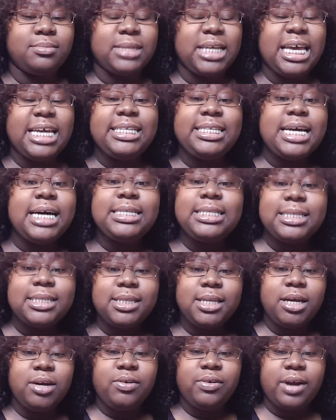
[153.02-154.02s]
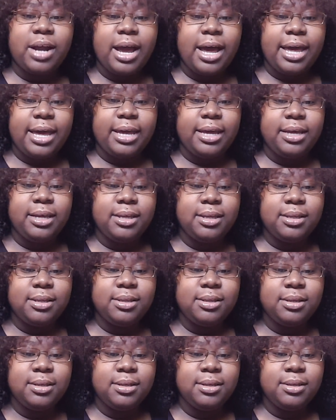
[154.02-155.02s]
it doesn't look right.
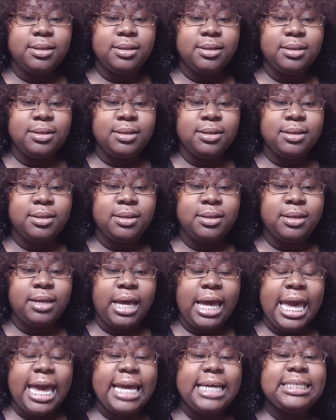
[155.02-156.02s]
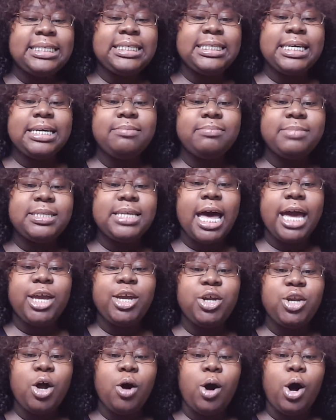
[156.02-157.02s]
It seems like,
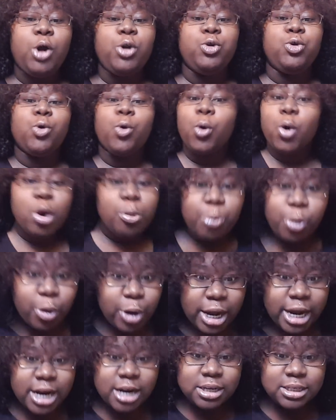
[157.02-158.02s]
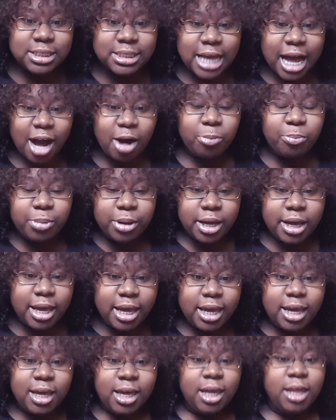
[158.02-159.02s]
you know, a normal hairstyle, but